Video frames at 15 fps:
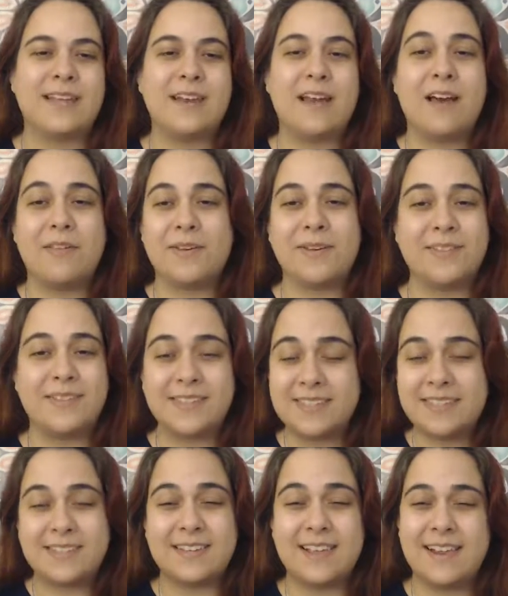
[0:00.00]
and others. This
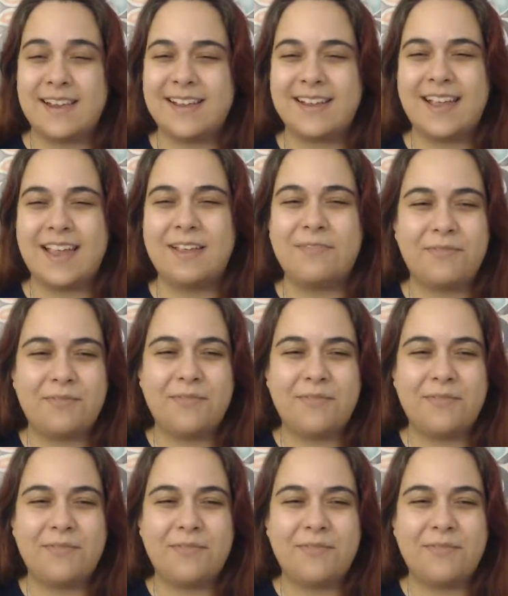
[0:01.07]
is the, if